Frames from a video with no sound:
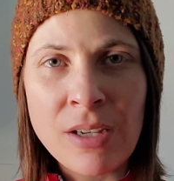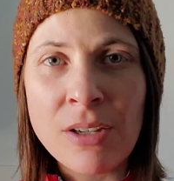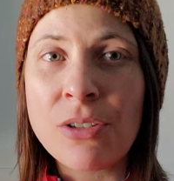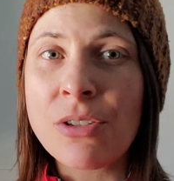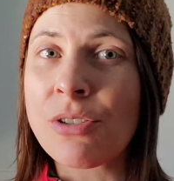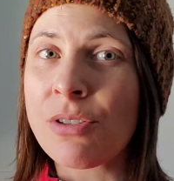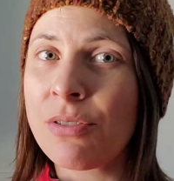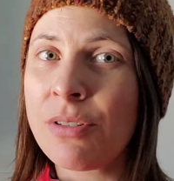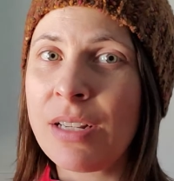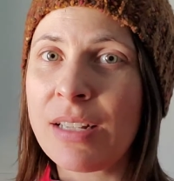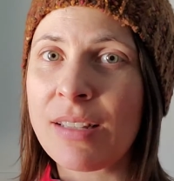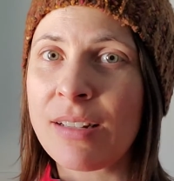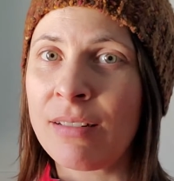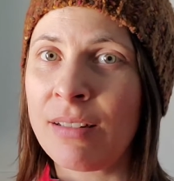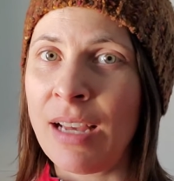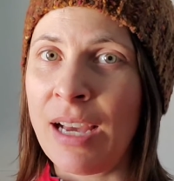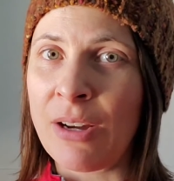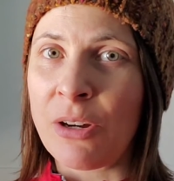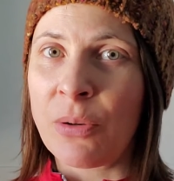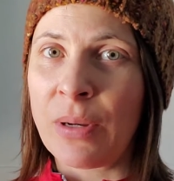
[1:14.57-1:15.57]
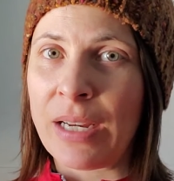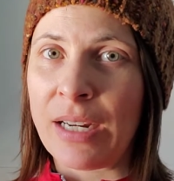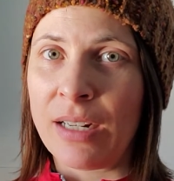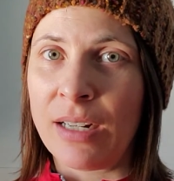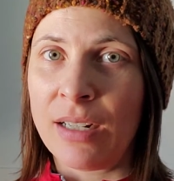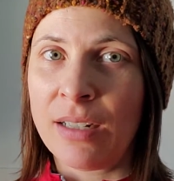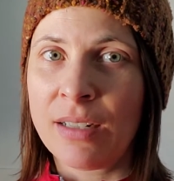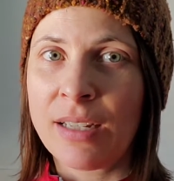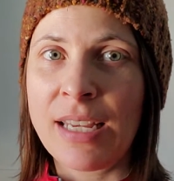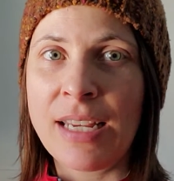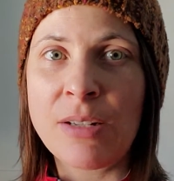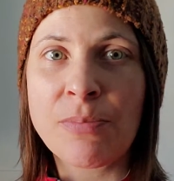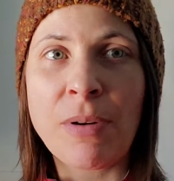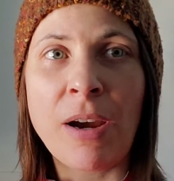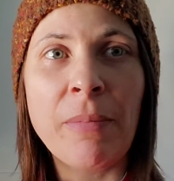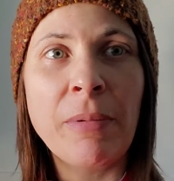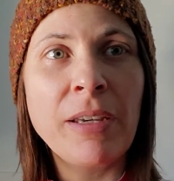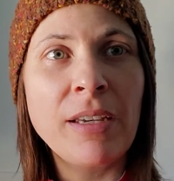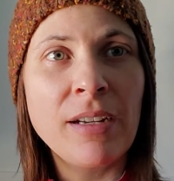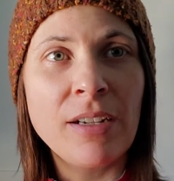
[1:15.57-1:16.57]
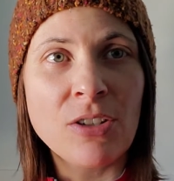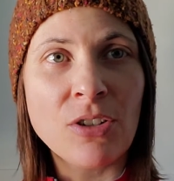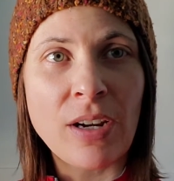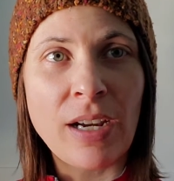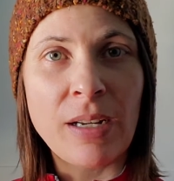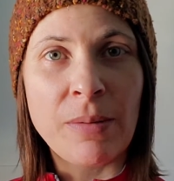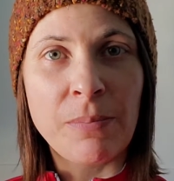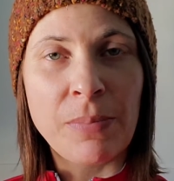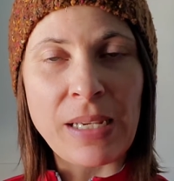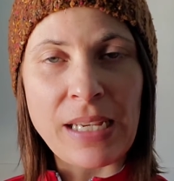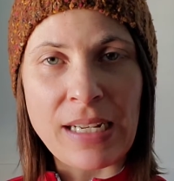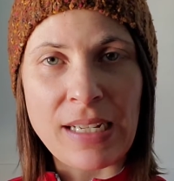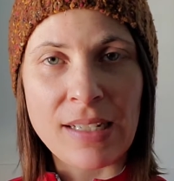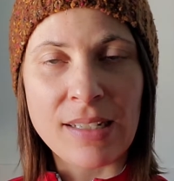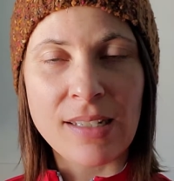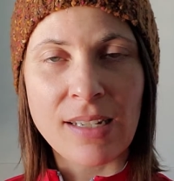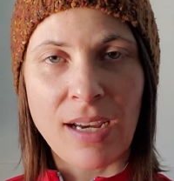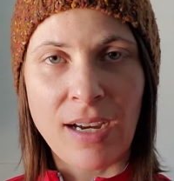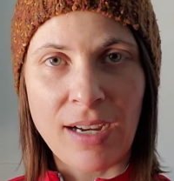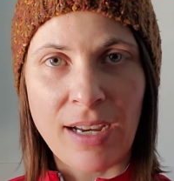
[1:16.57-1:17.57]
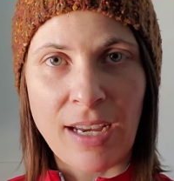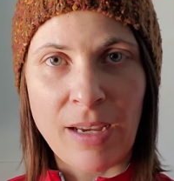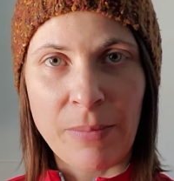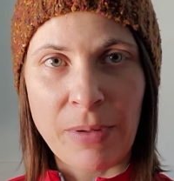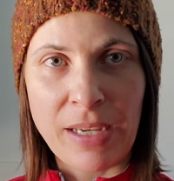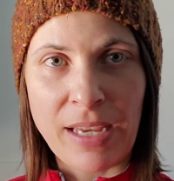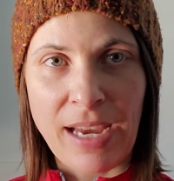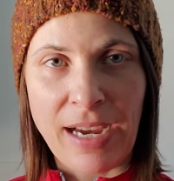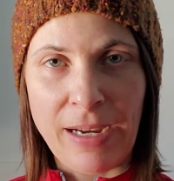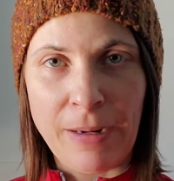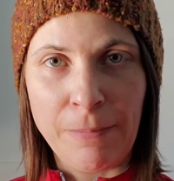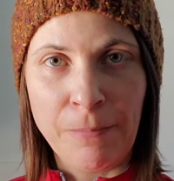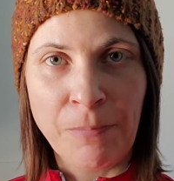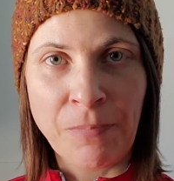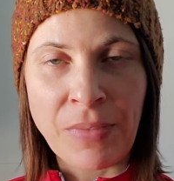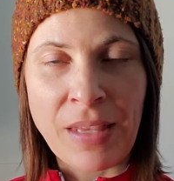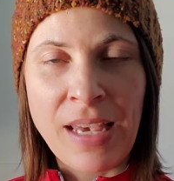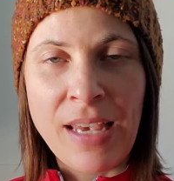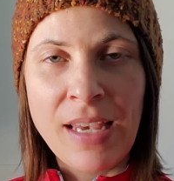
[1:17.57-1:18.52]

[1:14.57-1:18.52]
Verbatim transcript: Drew does it a lot quicker. He's probably going to try to beat his time again.